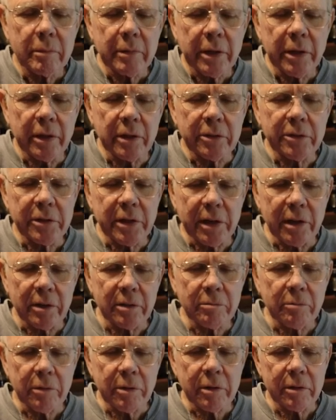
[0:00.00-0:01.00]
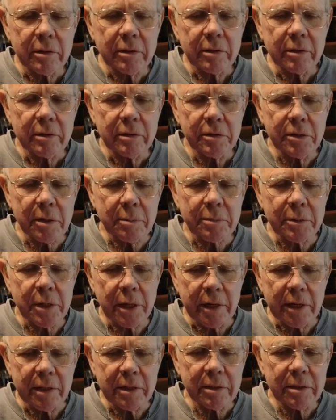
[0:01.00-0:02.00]
held down with zip
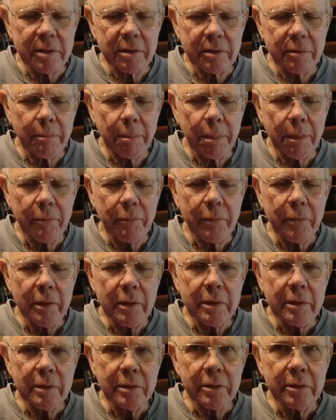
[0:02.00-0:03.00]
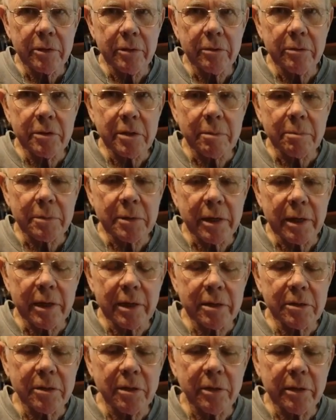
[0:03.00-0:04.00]
ties, 2 zip
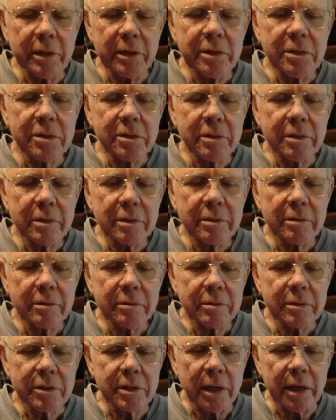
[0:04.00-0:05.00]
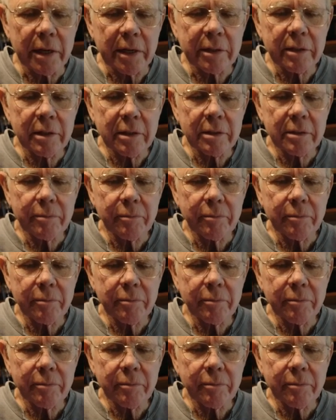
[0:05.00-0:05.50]
ties on each side.